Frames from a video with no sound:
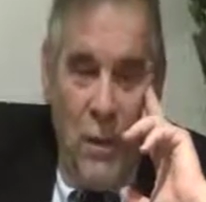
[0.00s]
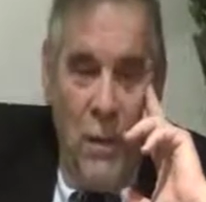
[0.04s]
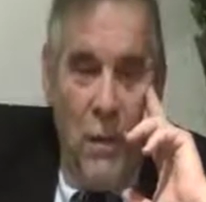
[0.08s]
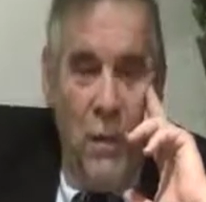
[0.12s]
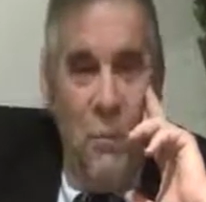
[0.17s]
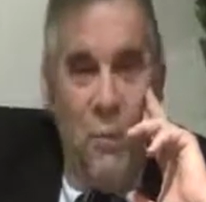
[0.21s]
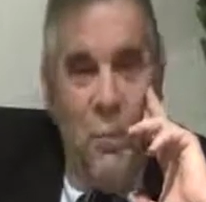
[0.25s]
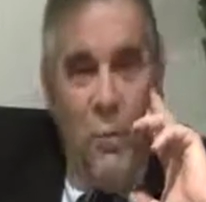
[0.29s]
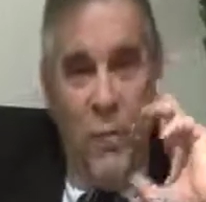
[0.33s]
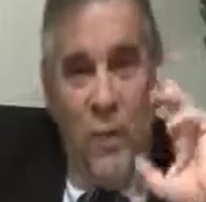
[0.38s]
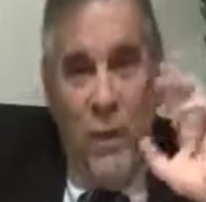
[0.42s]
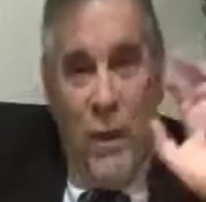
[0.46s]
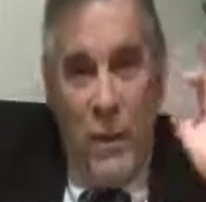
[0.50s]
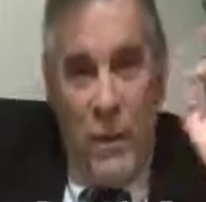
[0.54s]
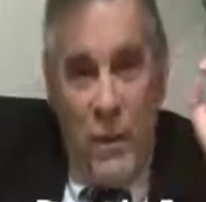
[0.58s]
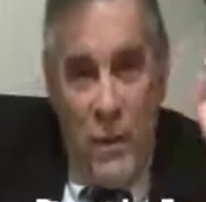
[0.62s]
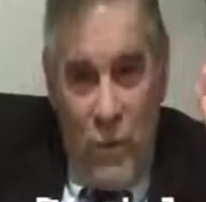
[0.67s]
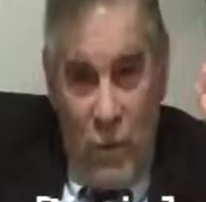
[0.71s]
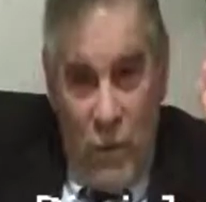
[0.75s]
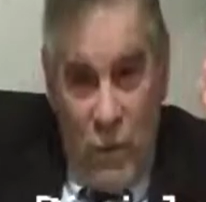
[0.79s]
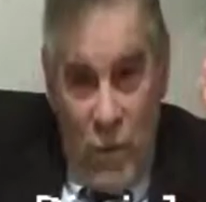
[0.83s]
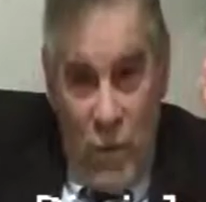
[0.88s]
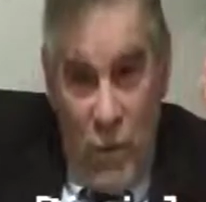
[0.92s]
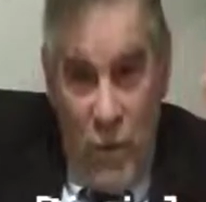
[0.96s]
The mistake
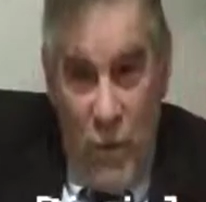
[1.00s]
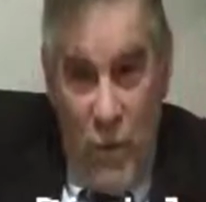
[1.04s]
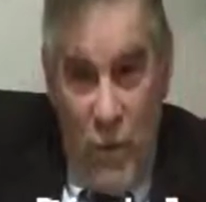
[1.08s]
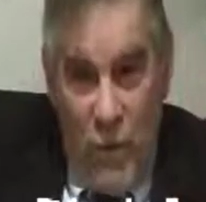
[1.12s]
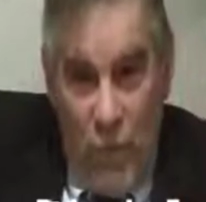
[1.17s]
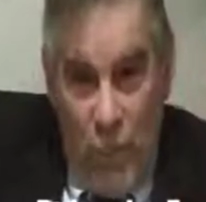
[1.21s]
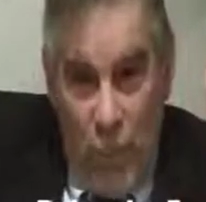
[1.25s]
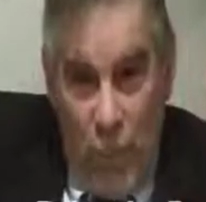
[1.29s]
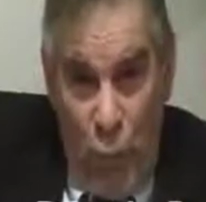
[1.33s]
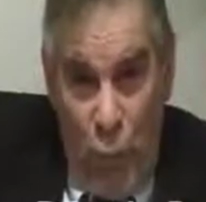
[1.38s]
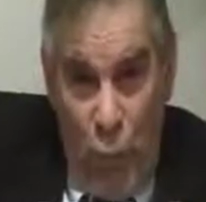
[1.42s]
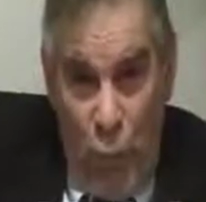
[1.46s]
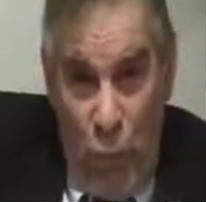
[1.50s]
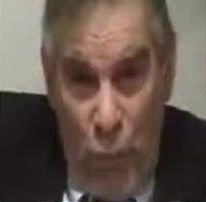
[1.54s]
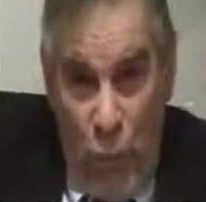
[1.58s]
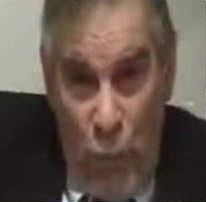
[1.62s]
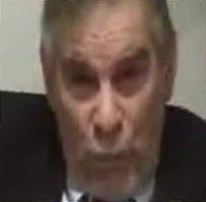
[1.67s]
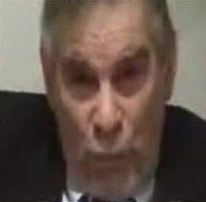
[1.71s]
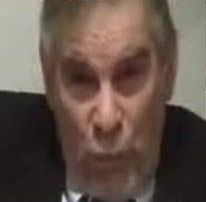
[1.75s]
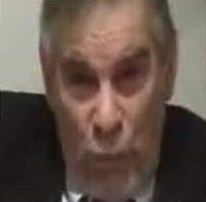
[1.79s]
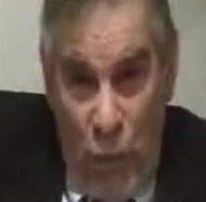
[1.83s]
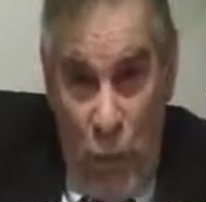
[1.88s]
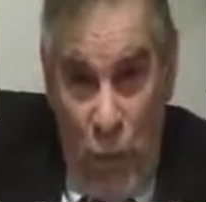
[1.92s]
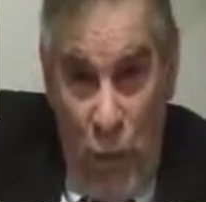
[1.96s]
is a conceptual
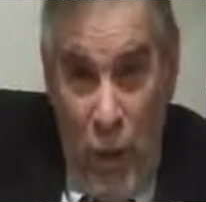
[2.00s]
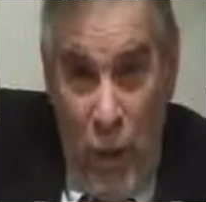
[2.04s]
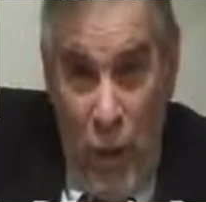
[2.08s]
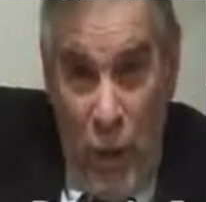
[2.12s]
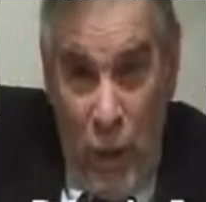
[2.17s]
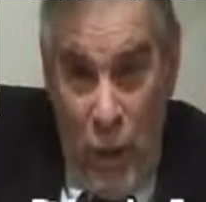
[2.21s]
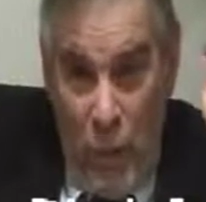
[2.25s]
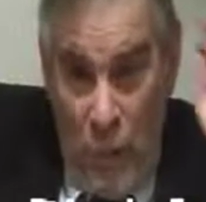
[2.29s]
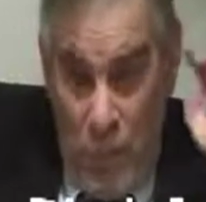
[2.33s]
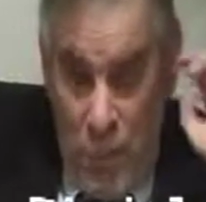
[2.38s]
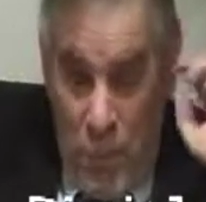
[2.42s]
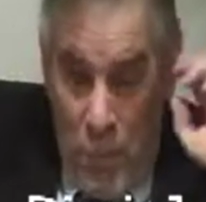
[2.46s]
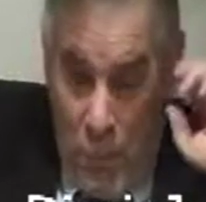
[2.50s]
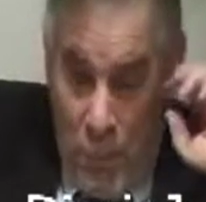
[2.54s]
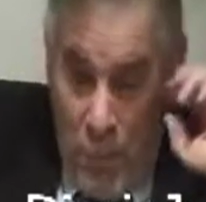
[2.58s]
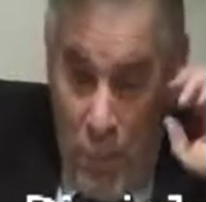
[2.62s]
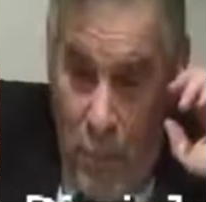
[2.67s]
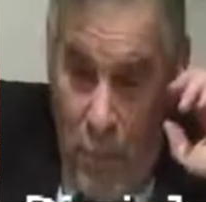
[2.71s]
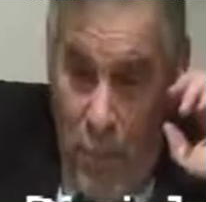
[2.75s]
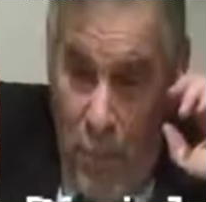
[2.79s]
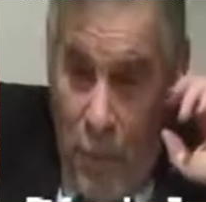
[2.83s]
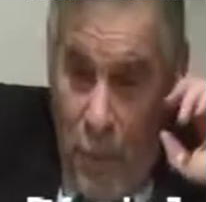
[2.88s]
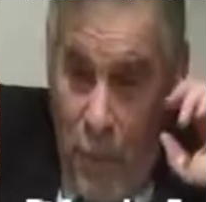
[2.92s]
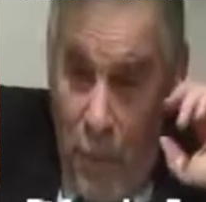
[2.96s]
mistake.
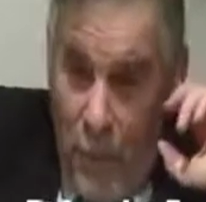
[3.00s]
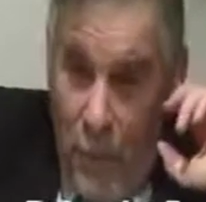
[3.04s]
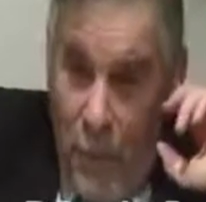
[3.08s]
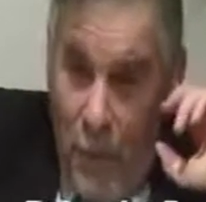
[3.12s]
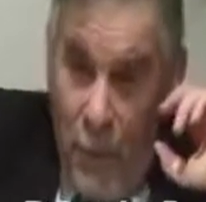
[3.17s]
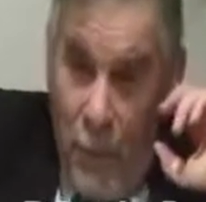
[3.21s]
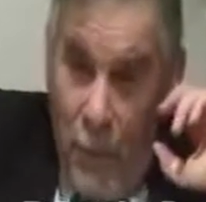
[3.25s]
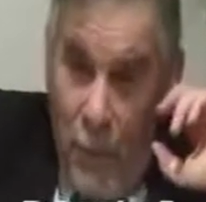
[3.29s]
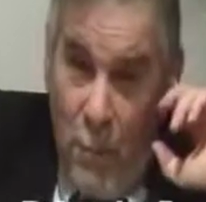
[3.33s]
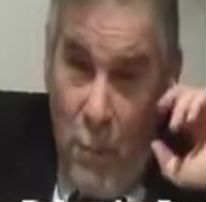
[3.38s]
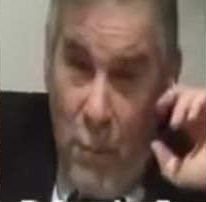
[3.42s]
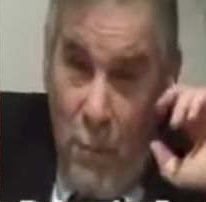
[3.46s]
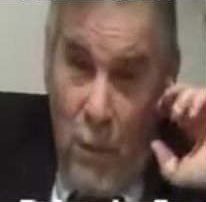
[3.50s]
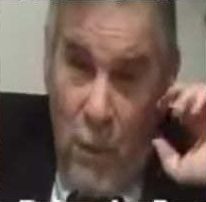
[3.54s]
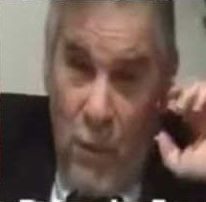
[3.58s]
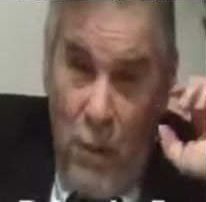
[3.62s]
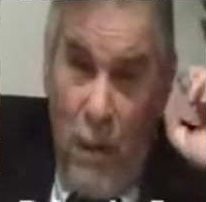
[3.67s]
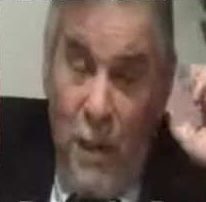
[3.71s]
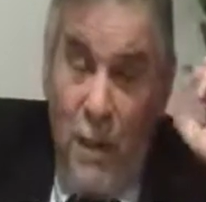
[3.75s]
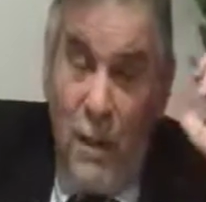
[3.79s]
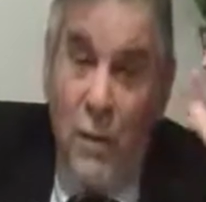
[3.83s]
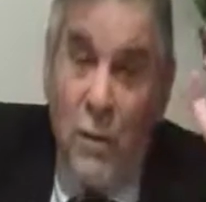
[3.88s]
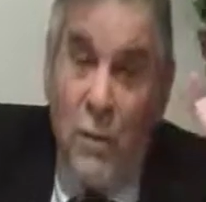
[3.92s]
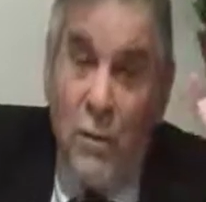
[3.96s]
The
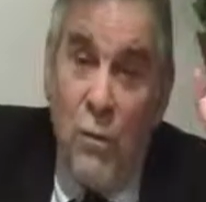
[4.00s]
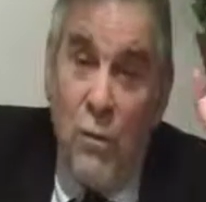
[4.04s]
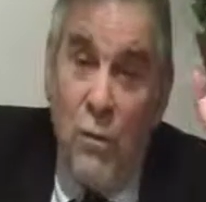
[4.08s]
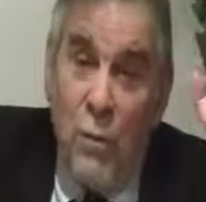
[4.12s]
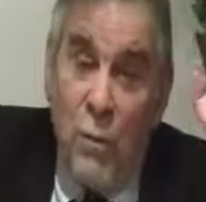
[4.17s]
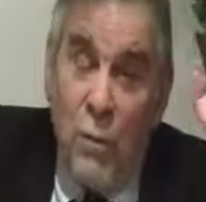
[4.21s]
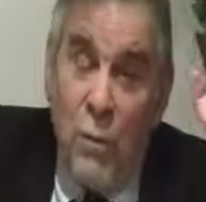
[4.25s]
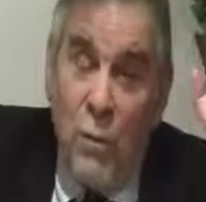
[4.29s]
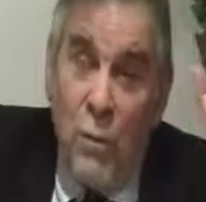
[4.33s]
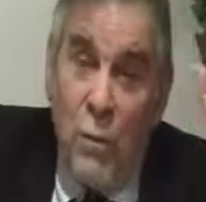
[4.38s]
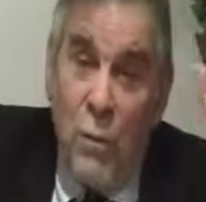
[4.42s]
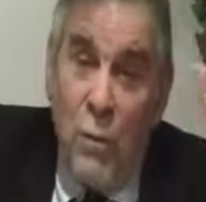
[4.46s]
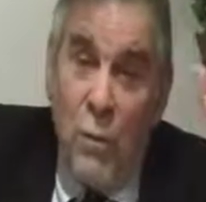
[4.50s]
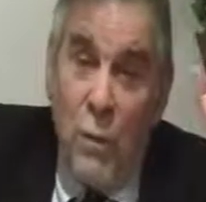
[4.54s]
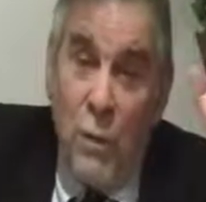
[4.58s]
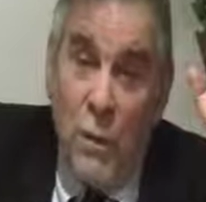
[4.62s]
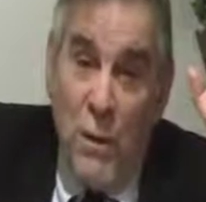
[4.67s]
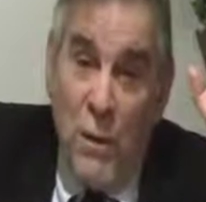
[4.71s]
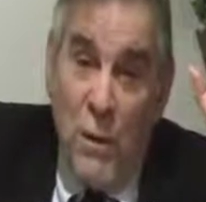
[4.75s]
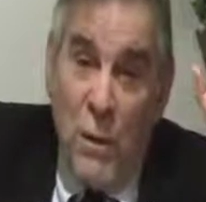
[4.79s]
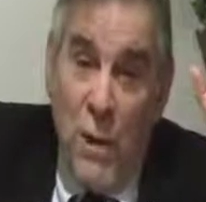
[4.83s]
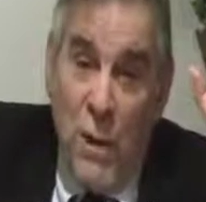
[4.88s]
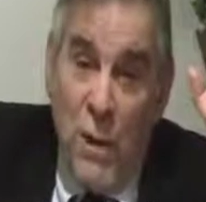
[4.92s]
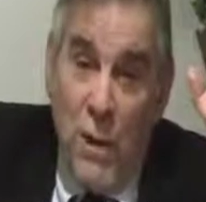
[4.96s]
mistake is to assume
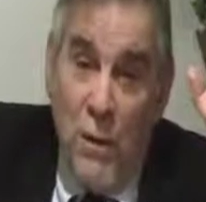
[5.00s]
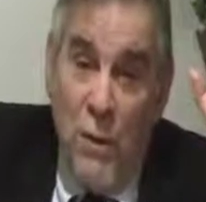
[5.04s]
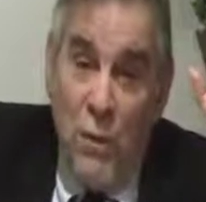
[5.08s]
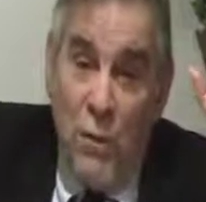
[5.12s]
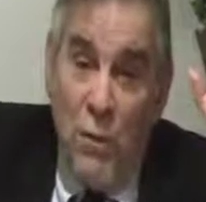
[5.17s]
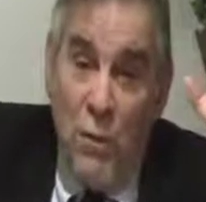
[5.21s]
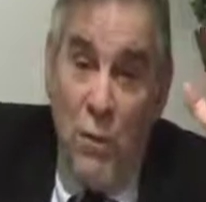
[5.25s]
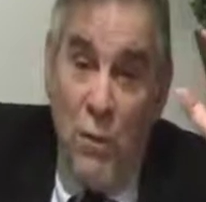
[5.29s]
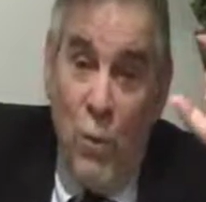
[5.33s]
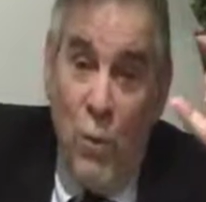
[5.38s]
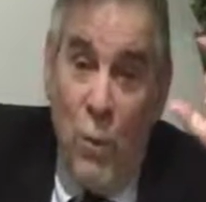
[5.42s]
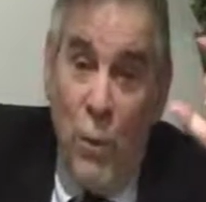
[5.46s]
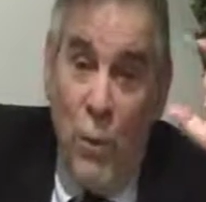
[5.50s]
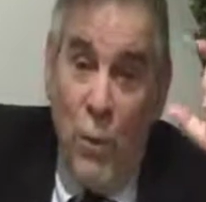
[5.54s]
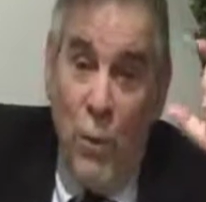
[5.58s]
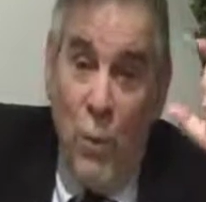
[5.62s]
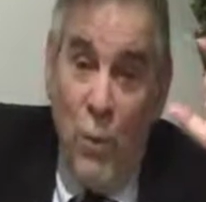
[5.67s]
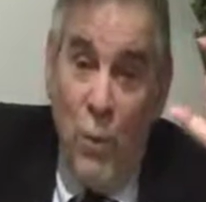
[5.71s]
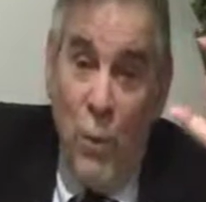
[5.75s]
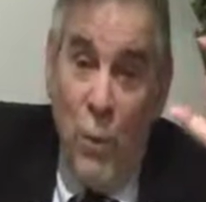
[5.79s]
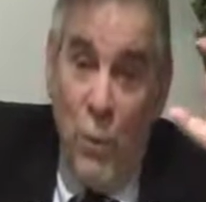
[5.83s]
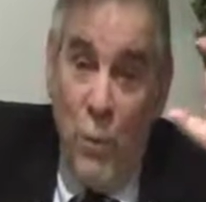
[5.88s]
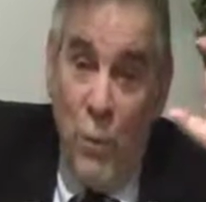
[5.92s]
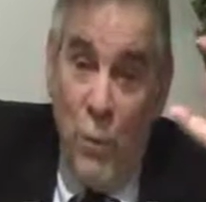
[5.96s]
that God is with the
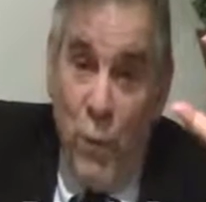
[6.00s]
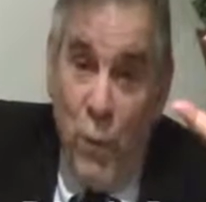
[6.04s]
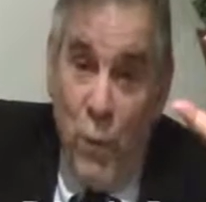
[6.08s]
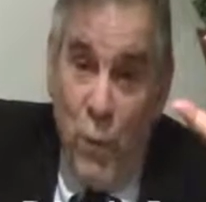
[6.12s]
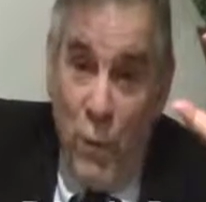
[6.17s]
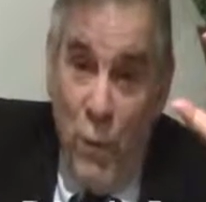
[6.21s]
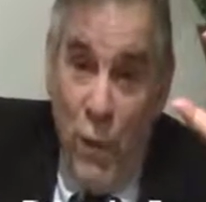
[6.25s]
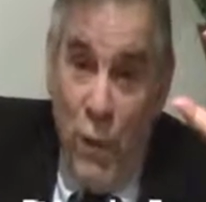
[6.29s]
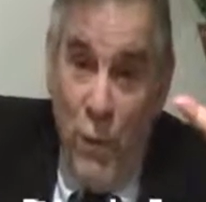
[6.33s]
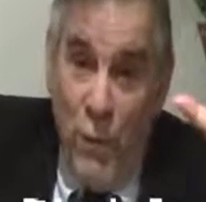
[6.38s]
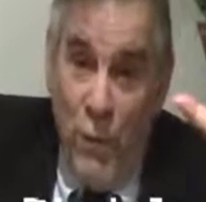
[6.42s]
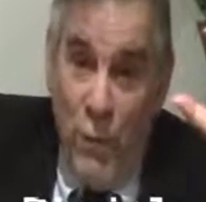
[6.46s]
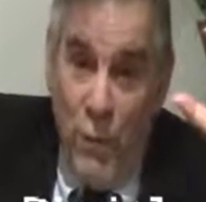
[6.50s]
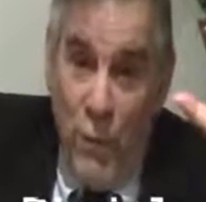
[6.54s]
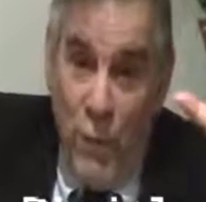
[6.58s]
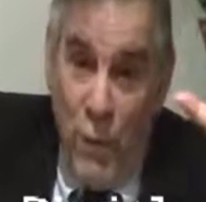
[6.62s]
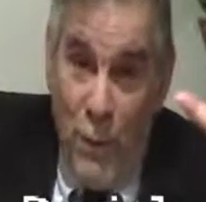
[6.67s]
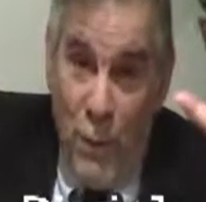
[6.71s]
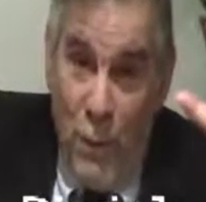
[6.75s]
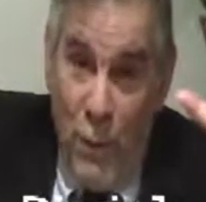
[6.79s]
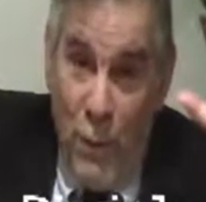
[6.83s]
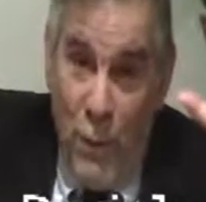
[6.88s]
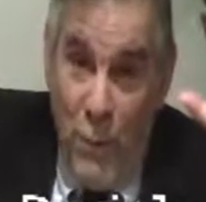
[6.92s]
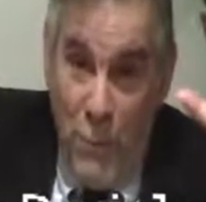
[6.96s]
perpetrator of the
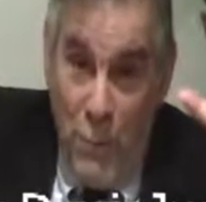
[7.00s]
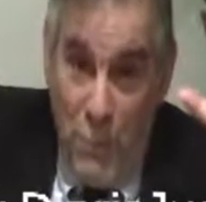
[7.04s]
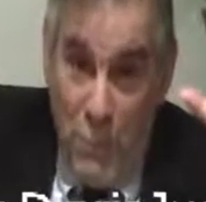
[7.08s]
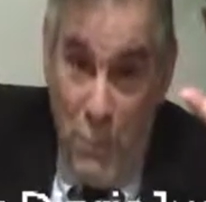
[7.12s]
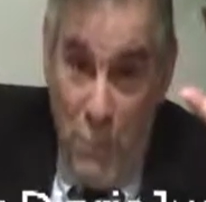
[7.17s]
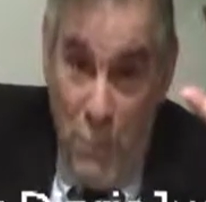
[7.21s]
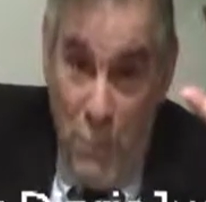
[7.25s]
crime.